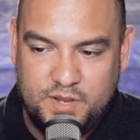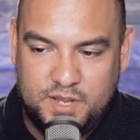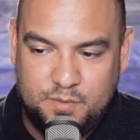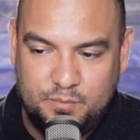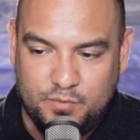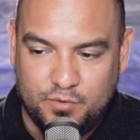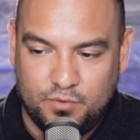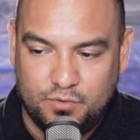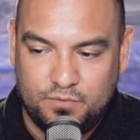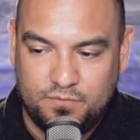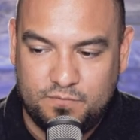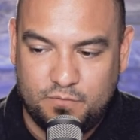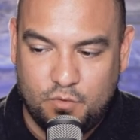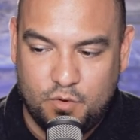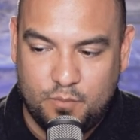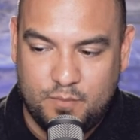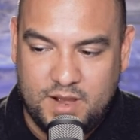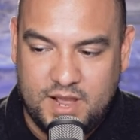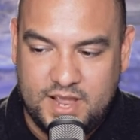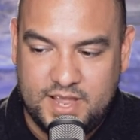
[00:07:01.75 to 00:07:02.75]
people,
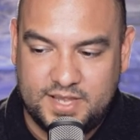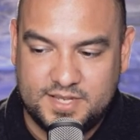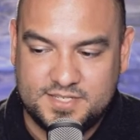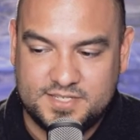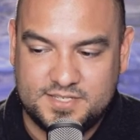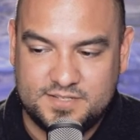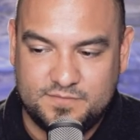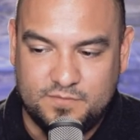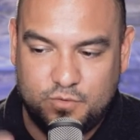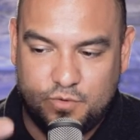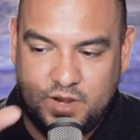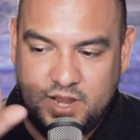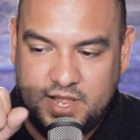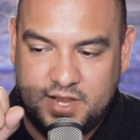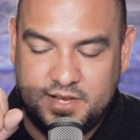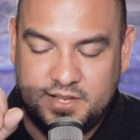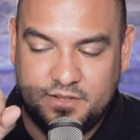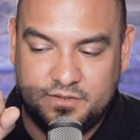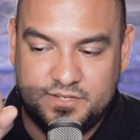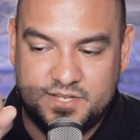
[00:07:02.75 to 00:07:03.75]
4 mics, 4
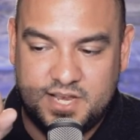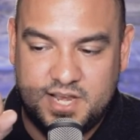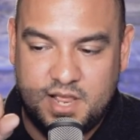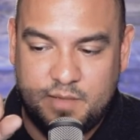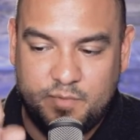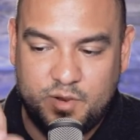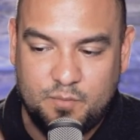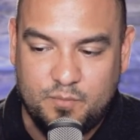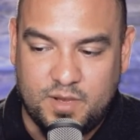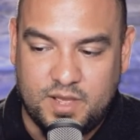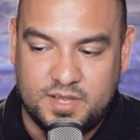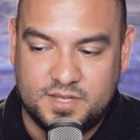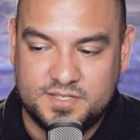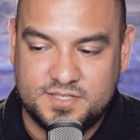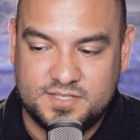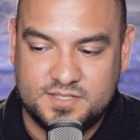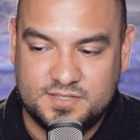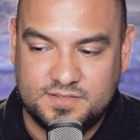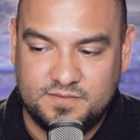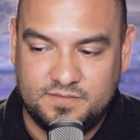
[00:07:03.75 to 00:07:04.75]
handheld dynamic
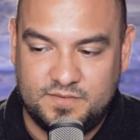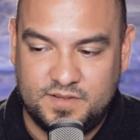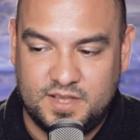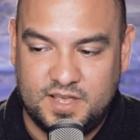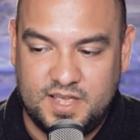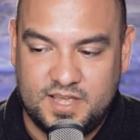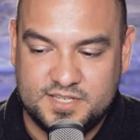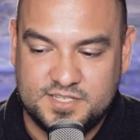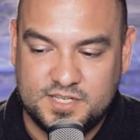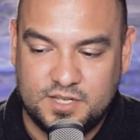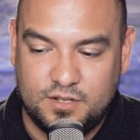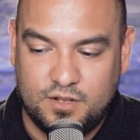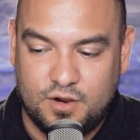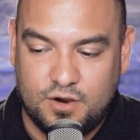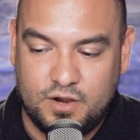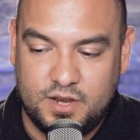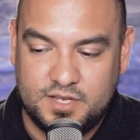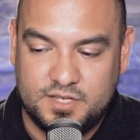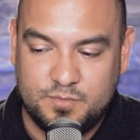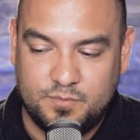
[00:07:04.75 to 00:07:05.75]
mics via
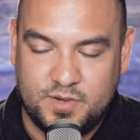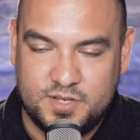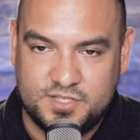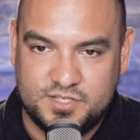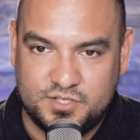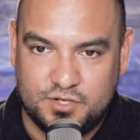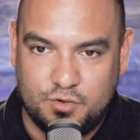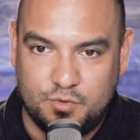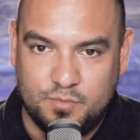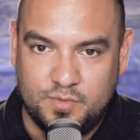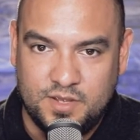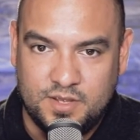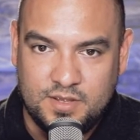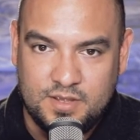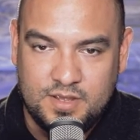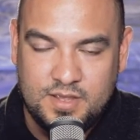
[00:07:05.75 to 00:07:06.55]
XLR into my Zoom,